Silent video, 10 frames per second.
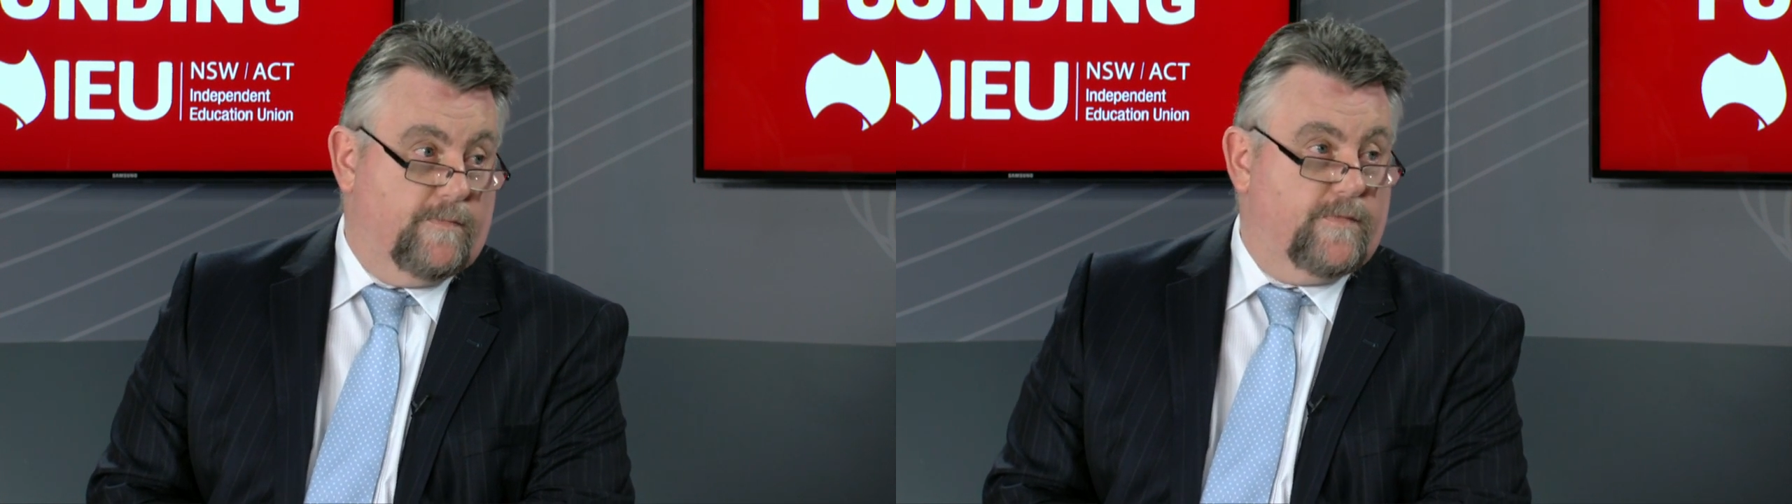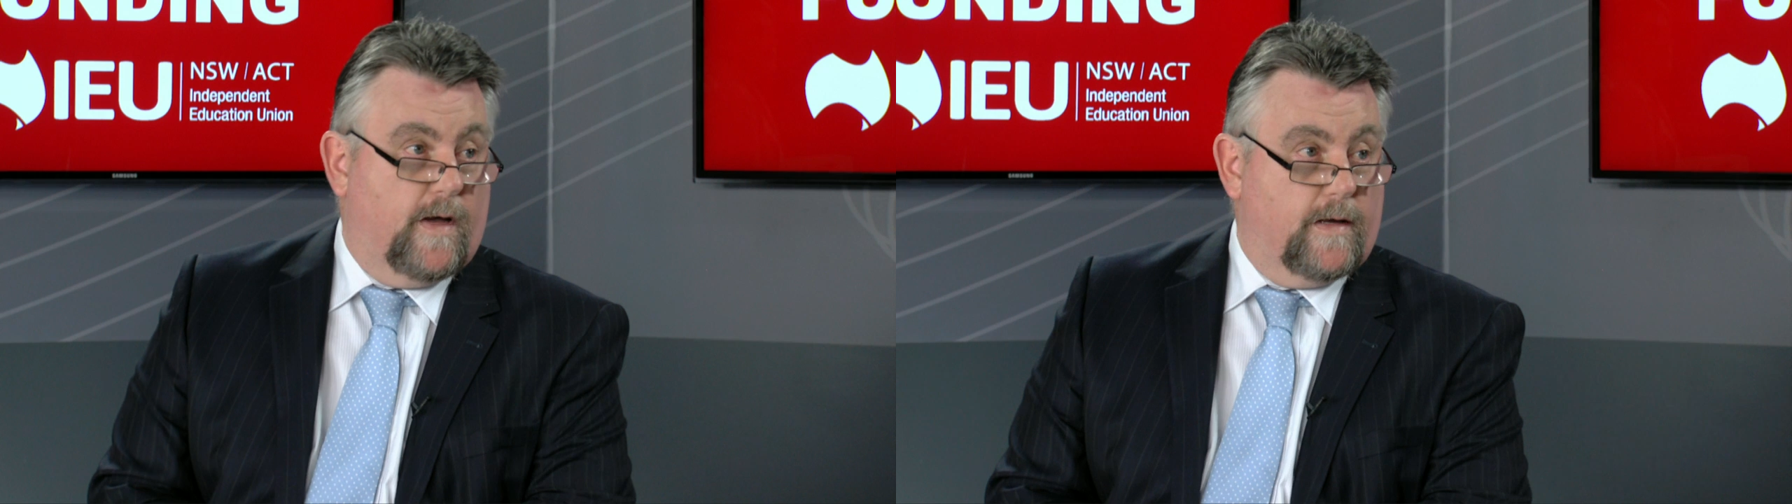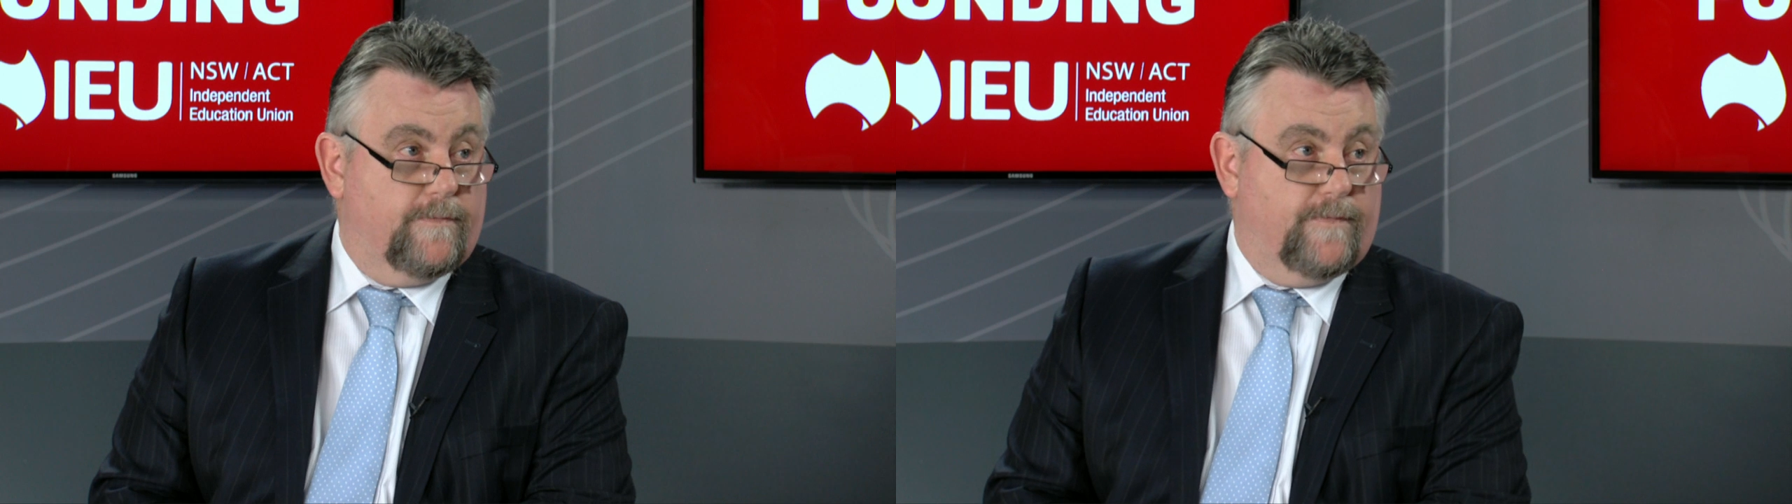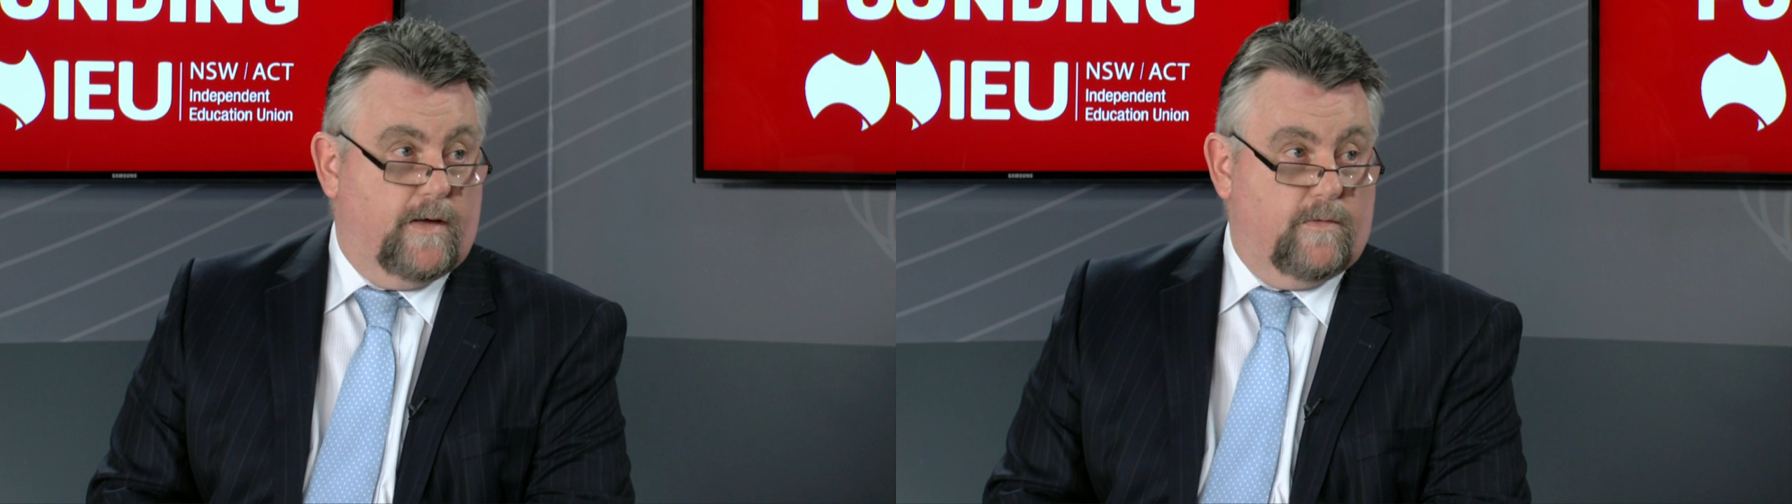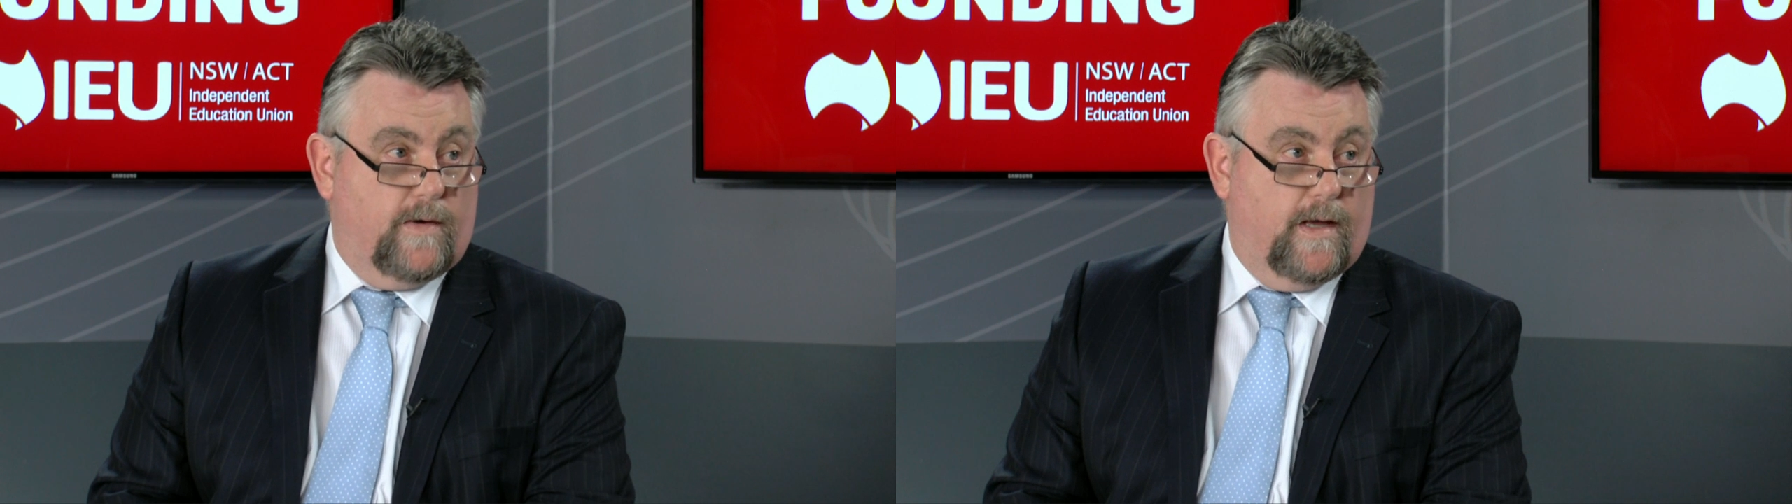trying to
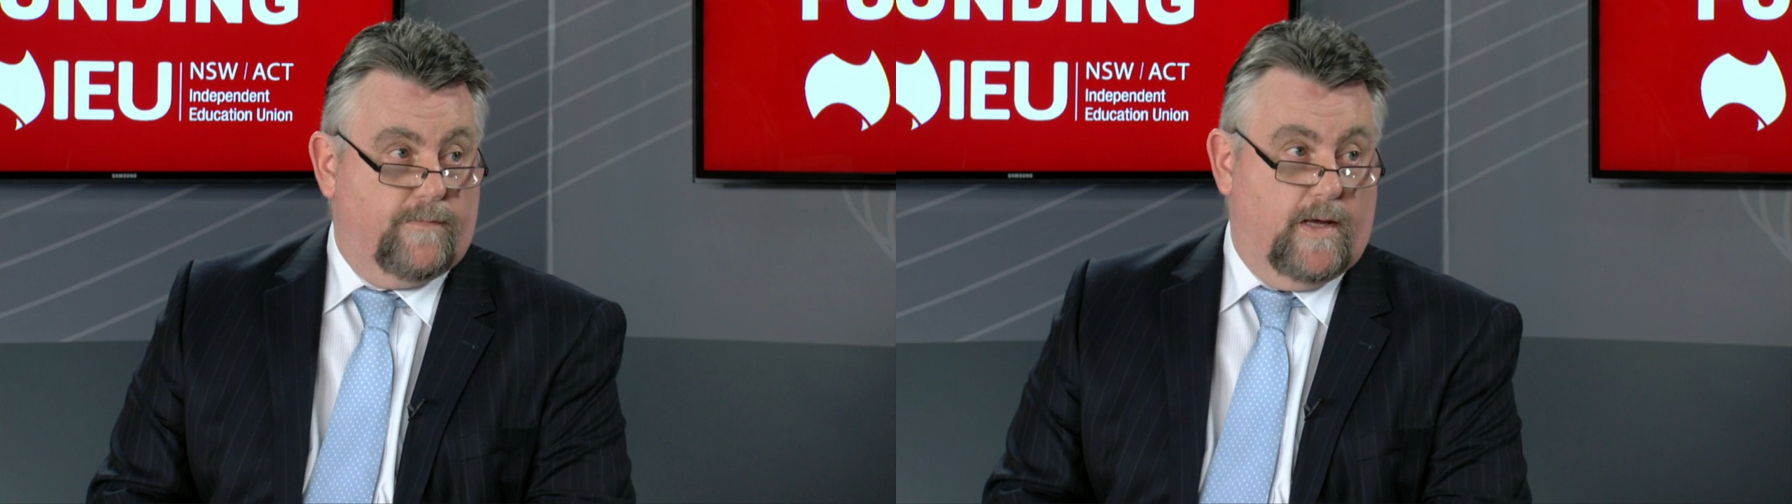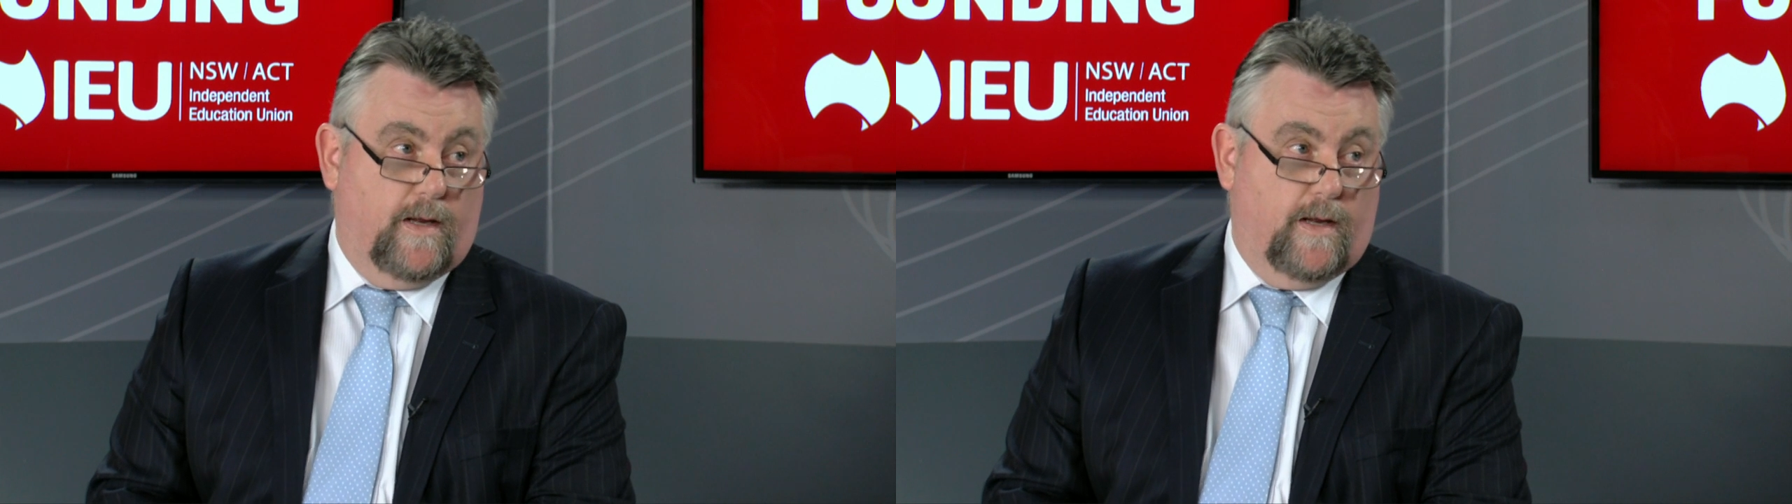find a way of